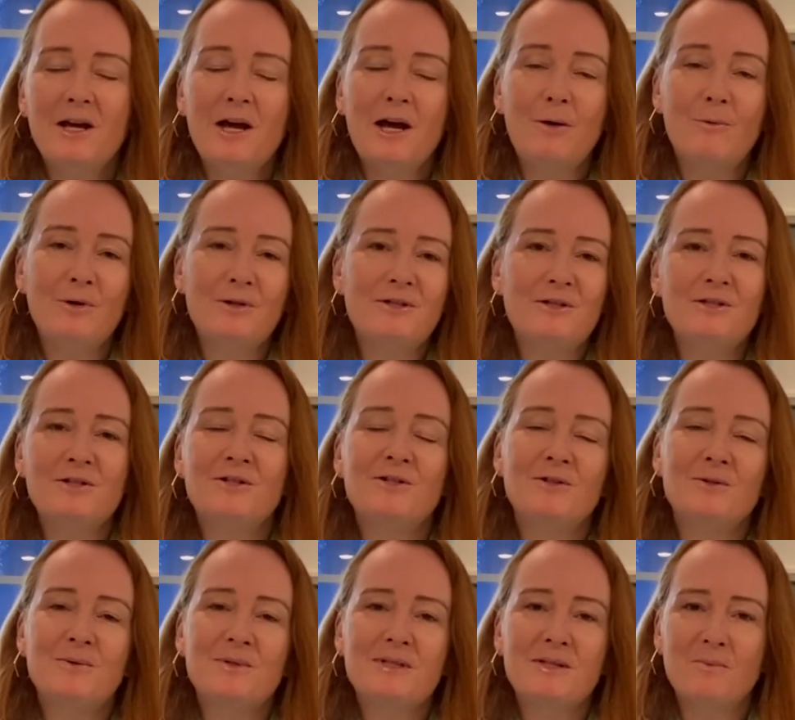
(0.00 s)
I wanted to
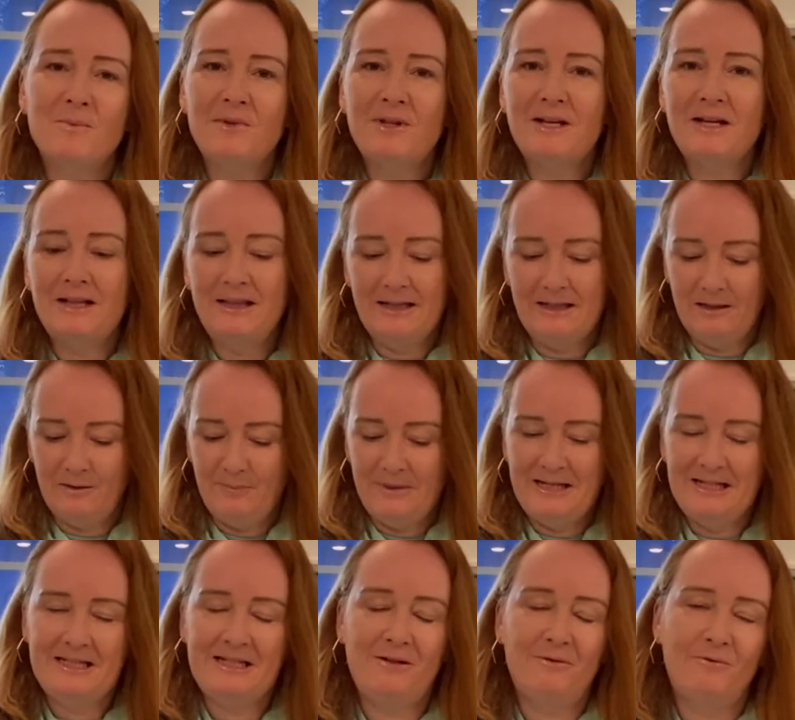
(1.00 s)
do something a little
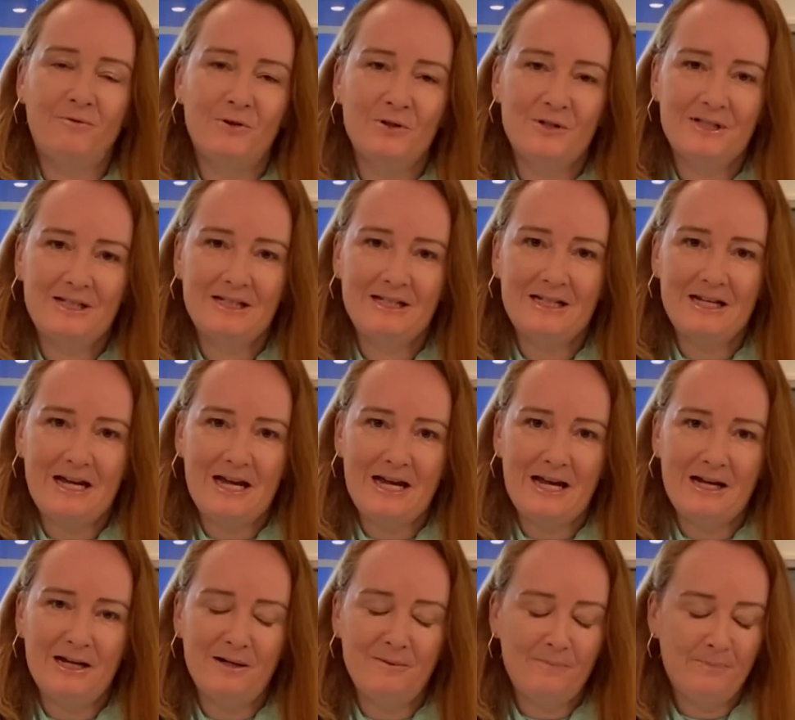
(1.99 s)
bit different
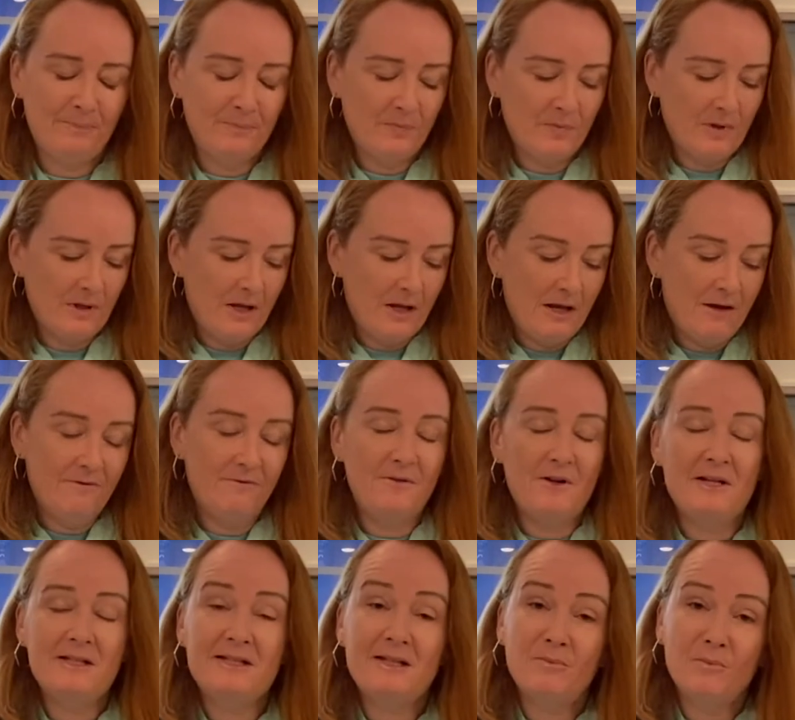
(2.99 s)
today.
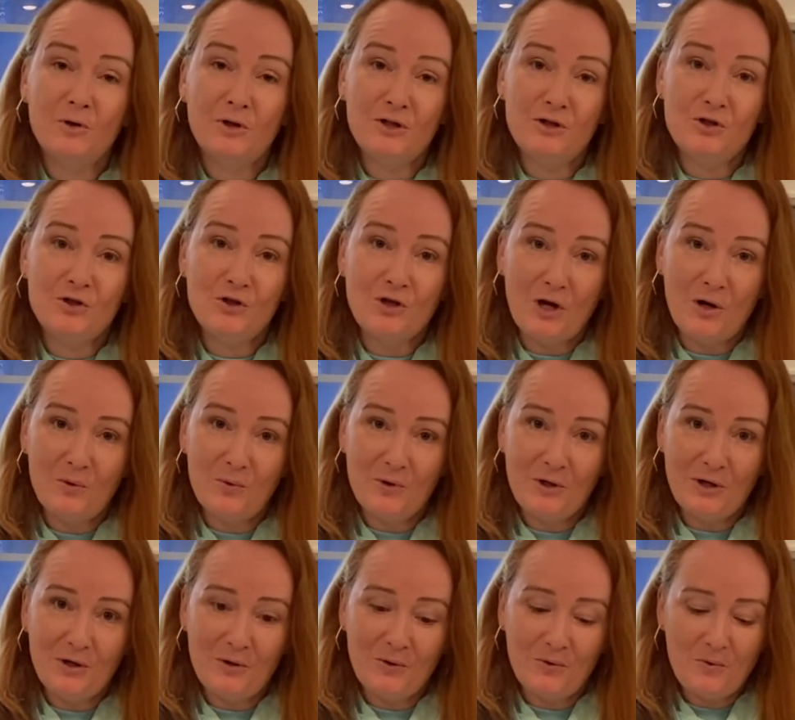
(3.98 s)
First, I'm going to show
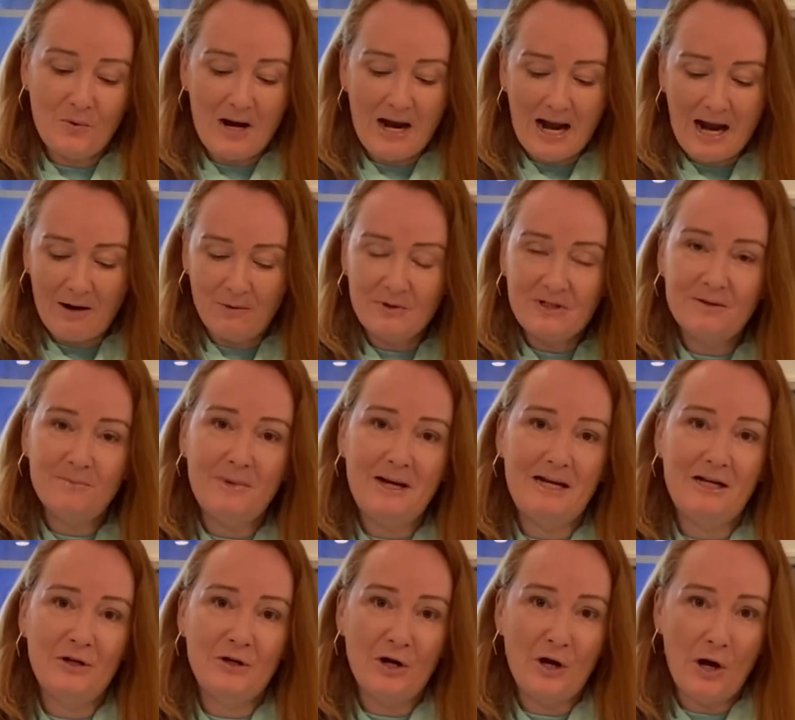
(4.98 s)
you how to
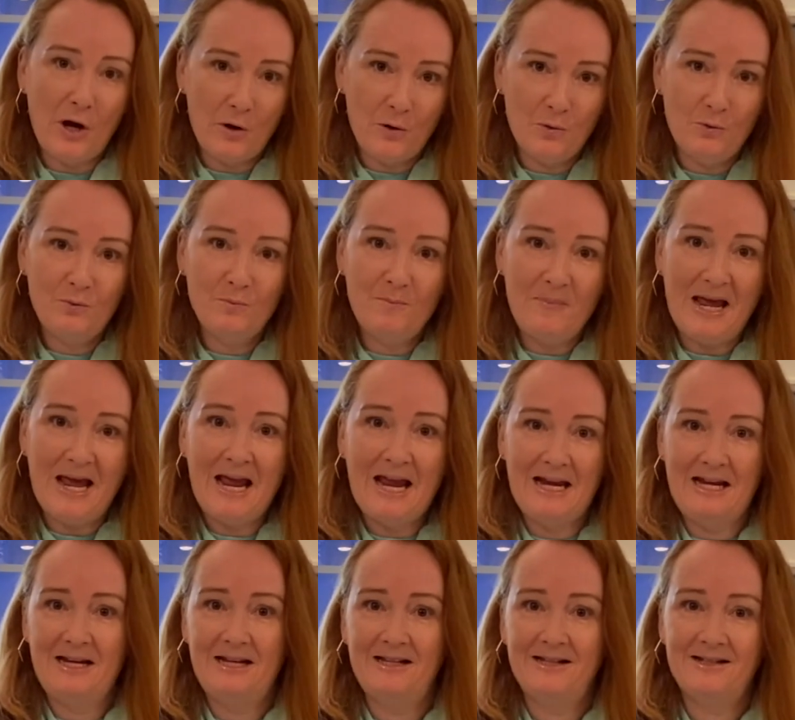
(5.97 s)
make your own
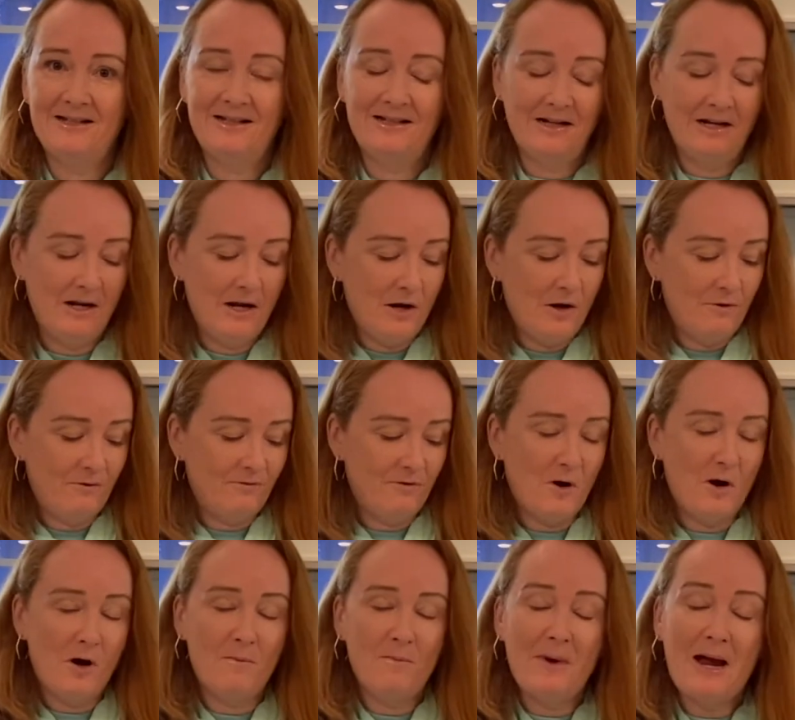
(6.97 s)
paint
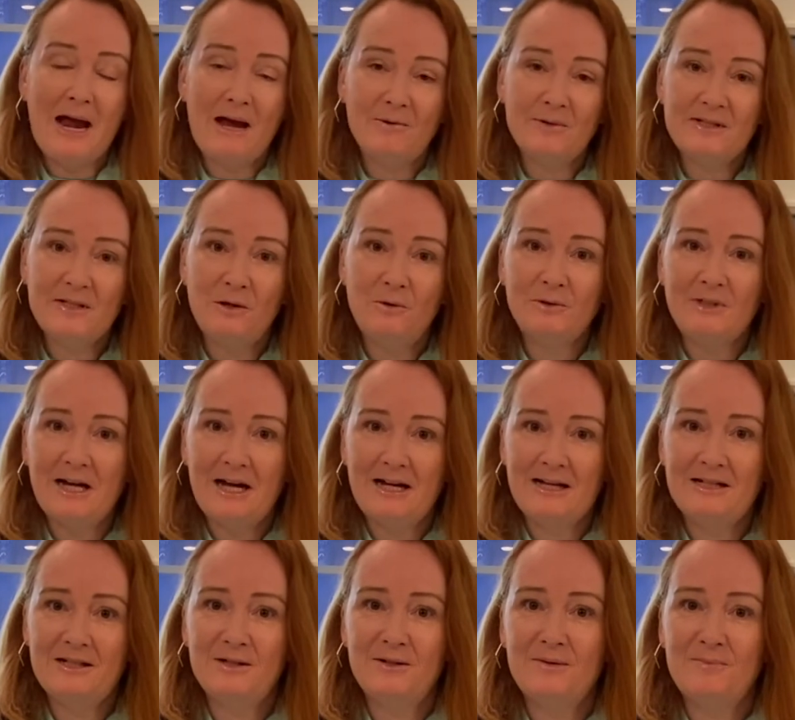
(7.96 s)
from household
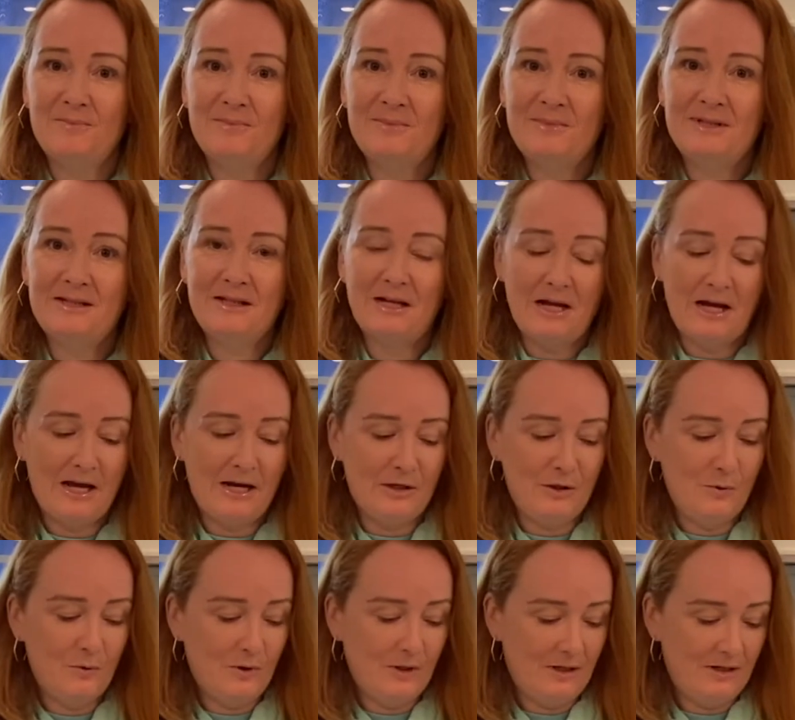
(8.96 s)
items
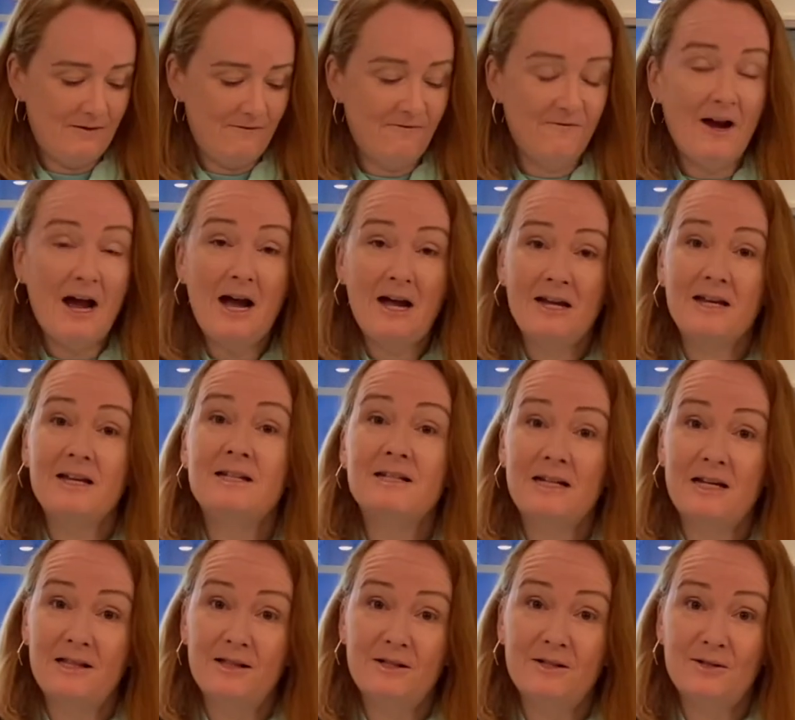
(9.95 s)
you can find
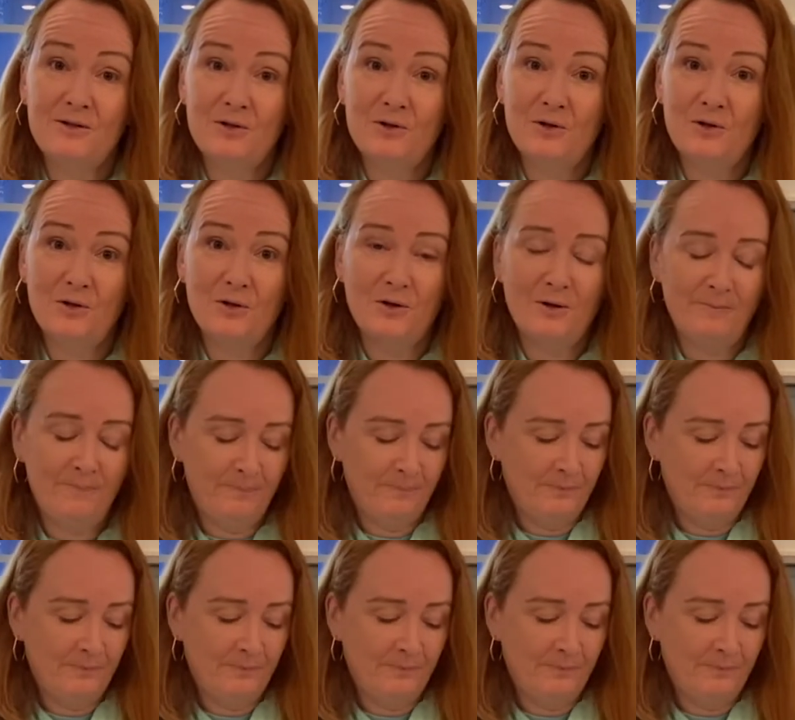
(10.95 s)
in the store.